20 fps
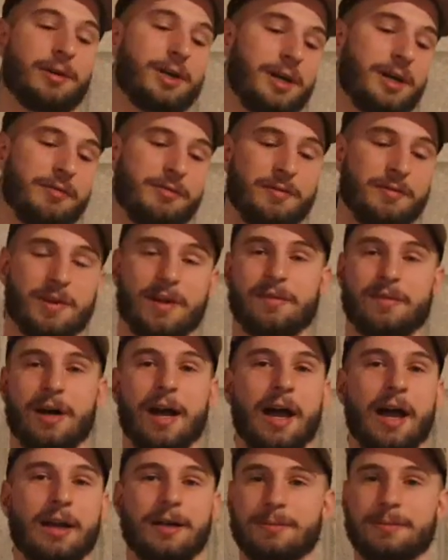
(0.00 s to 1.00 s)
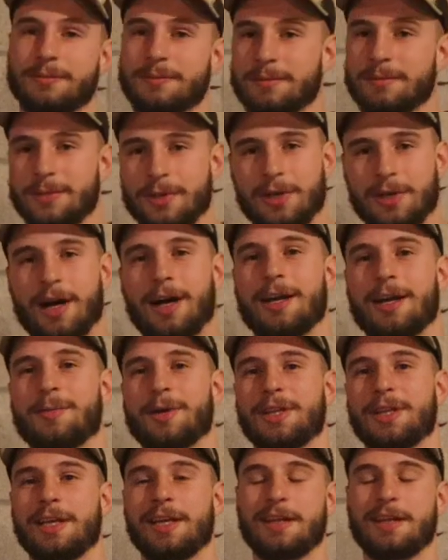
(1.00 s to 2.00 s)
Or if you've never had them, try them
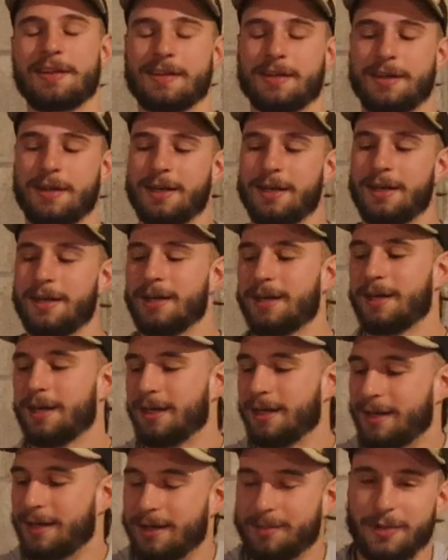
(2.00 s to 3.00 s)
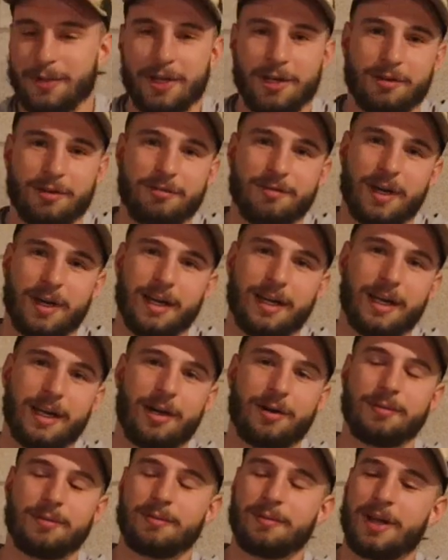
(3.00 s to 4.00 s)
at least. Then you'll find
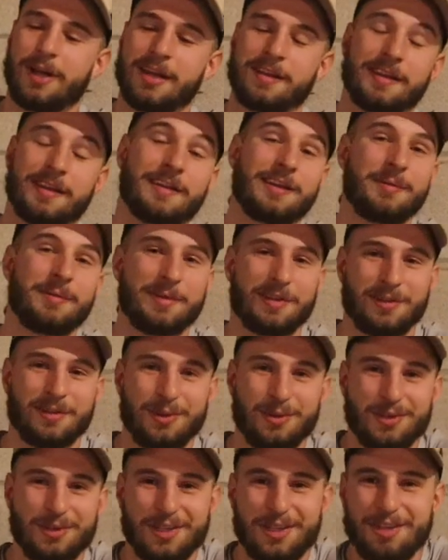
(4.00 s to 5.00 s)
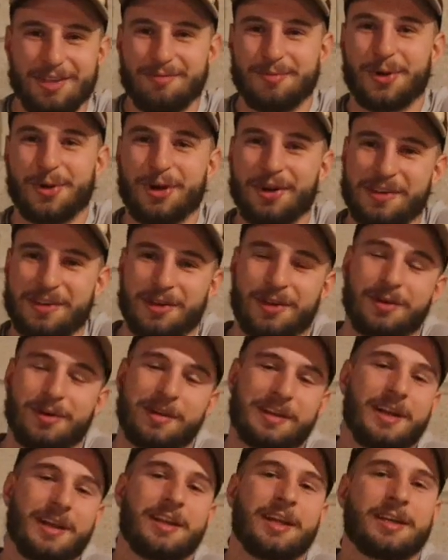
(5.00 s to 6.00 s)
out. As a substitute to Cliff bars, though,
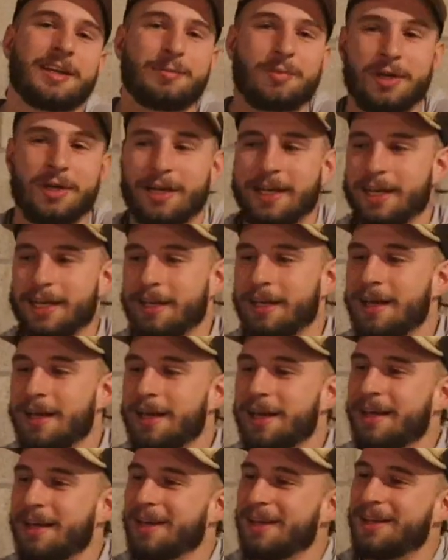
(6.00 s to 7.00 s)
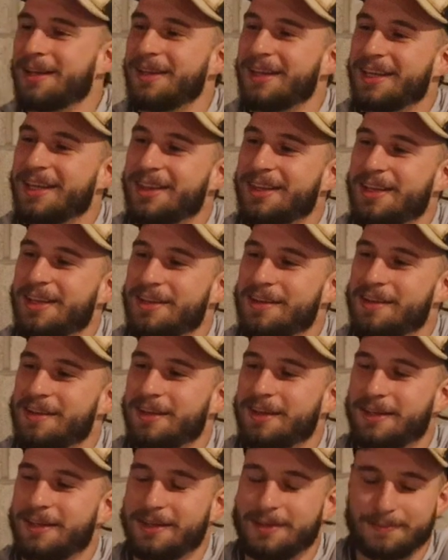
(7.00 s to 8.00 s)
is I like to bring like these
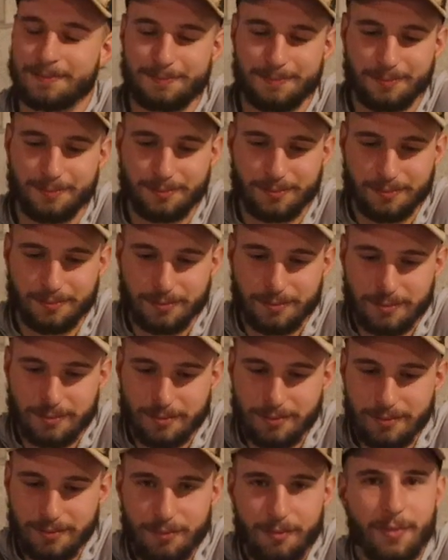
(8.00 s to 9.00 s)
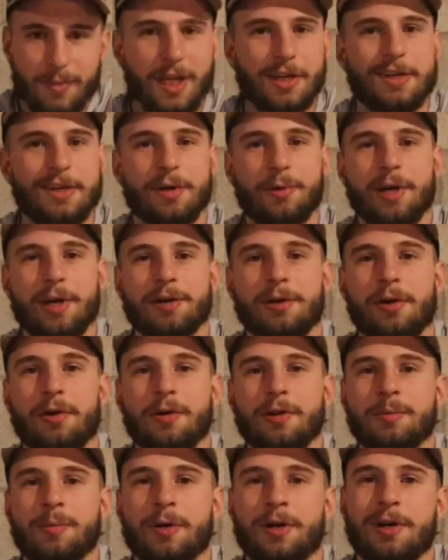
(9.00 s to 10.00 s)
chewy
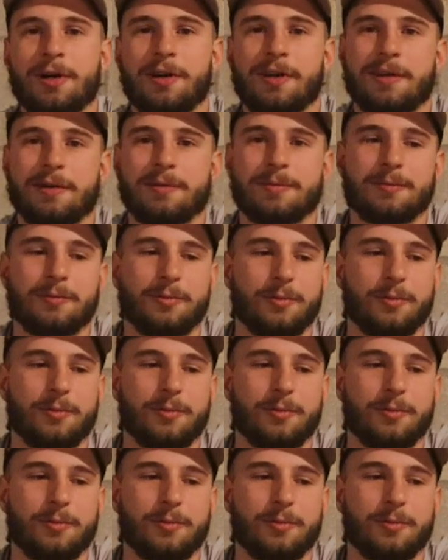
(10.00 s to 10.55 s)
granola bars.